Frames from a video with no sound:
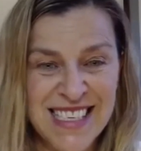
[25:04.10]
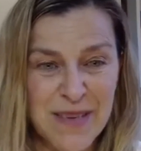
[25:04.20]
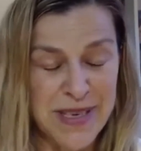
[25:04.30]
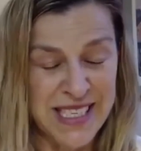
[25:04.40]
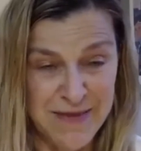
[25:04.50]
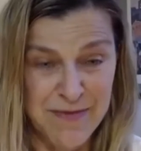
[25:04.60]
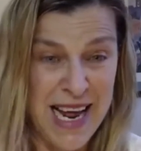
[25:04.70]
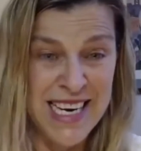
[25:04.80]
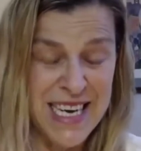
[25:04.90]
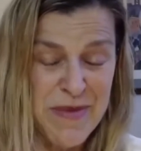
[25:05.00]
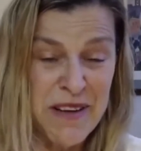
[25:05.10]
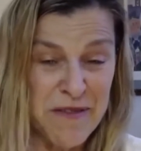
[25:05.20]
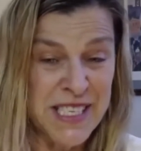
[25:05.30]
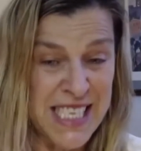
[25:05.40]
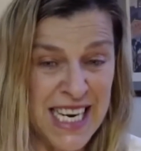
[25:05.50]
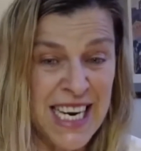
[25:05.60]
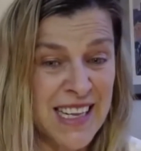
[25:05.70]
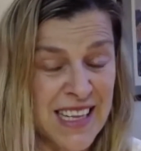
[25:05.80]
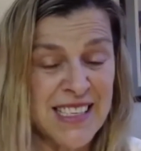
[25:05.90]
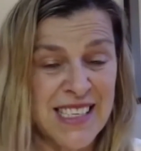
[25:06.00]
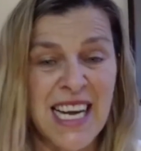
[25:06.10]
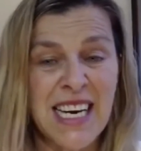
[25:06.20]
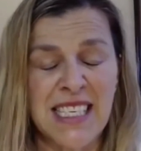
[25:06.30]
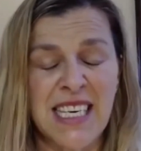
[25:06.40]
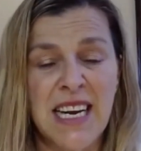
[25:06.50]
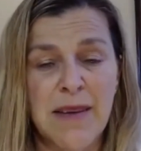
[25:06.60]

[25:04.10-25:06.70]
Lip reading: a pandemic fatigue that's starting to hit